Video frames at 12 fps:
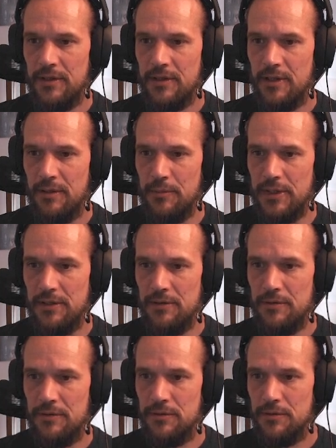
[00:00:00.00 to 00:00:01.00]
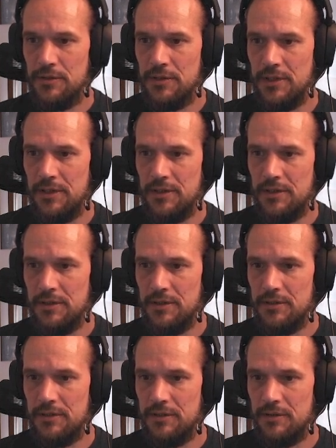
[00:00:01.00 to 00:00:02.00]
can be used,
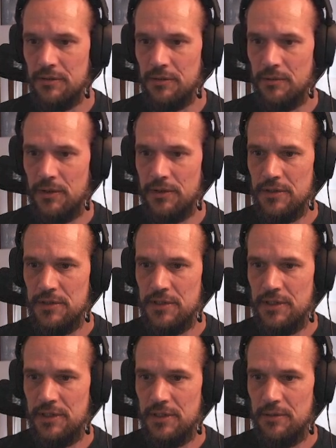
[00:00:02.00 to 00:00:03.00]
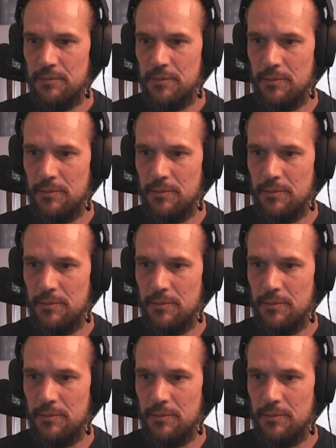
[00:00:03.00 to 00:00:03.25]
yes, to draw the shape.